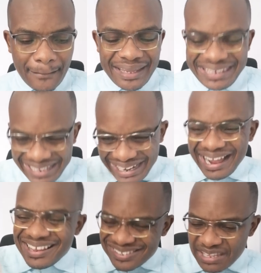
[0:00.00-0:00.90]
He
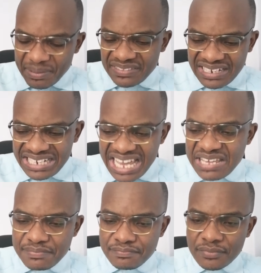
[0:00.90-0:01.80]
cast them in the
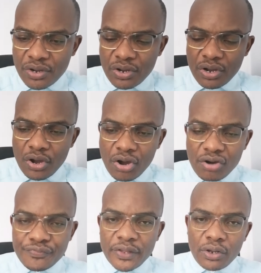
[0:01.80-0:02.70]
name
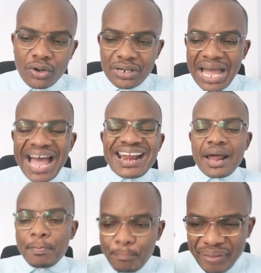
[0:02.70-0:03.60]
of the Lord, and
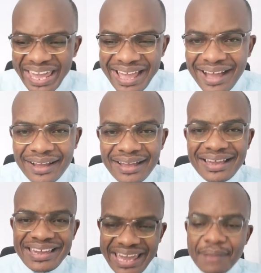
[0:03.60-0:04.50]
a bear
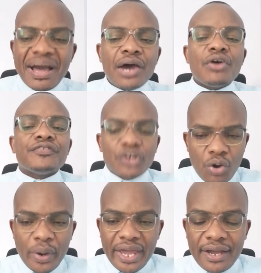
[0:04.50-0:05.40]
came out of
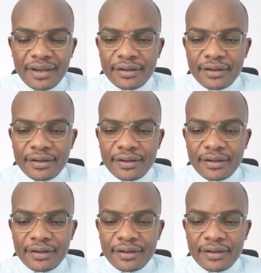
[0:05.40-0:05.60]
nowhere